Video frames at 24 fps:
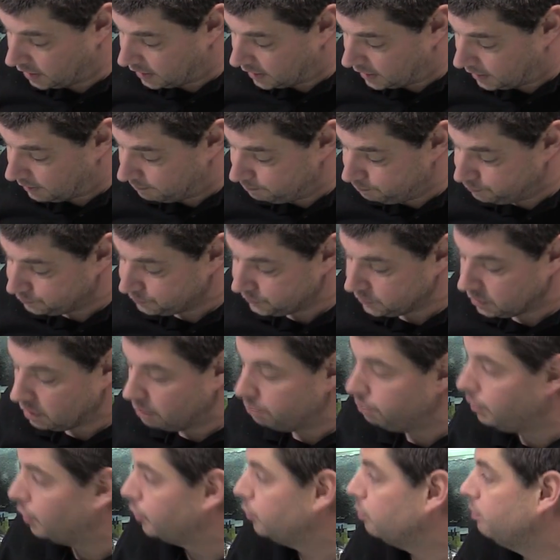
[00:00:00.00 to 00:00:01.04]
Um,
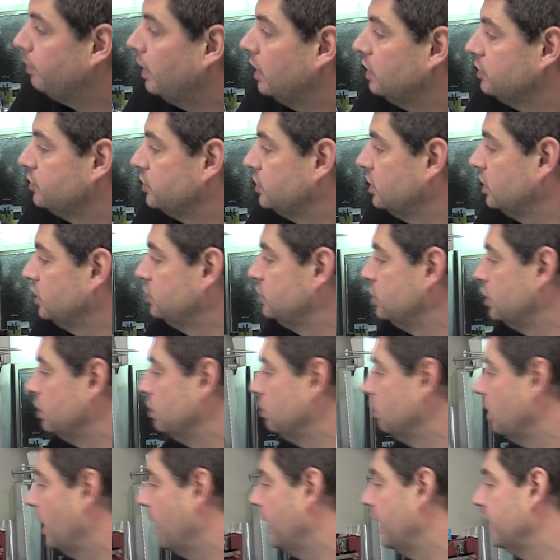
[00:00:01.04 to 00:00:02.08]
Model Master
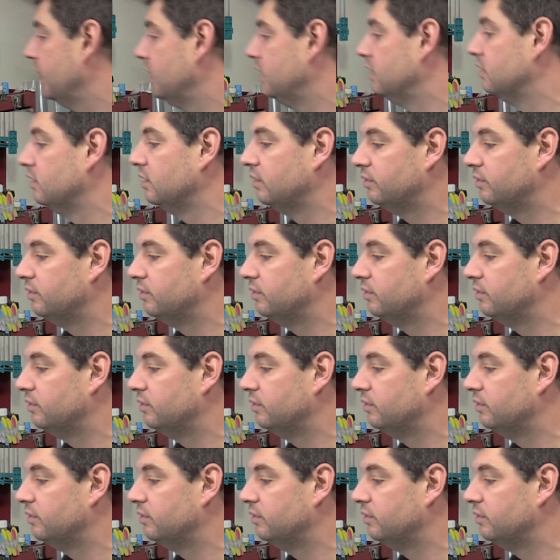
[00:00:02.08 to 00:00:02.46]
do a